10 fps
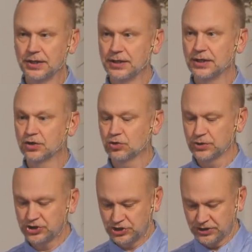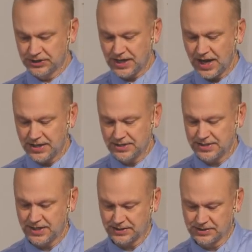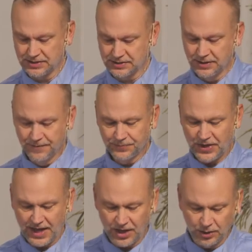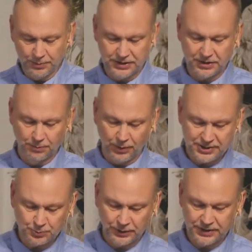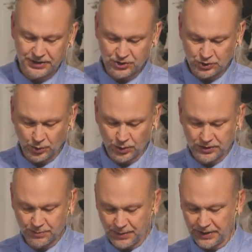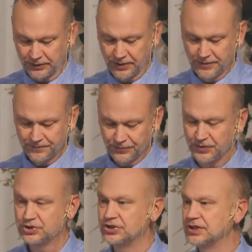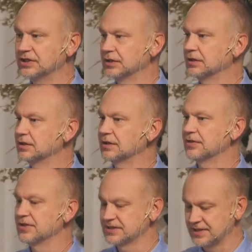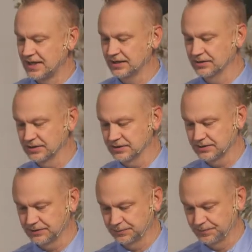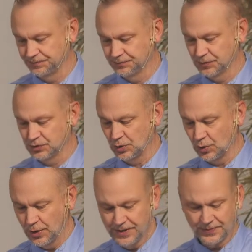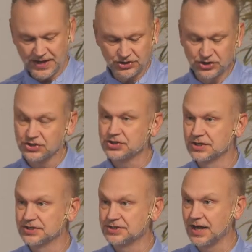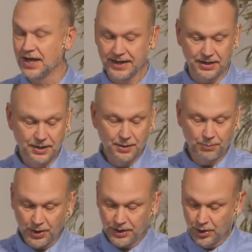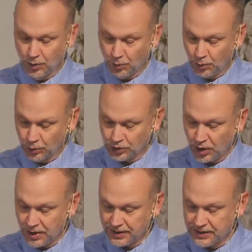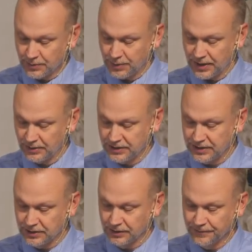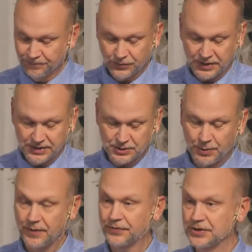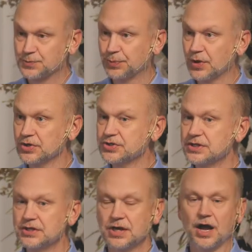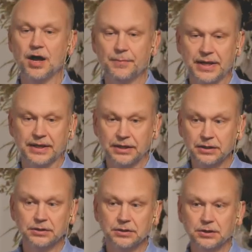in a Christian context, this the helmet, the breastplate, the sword, the belt, the shield, the sandals. So that's just an aside. But what we're talking about here is about this person coming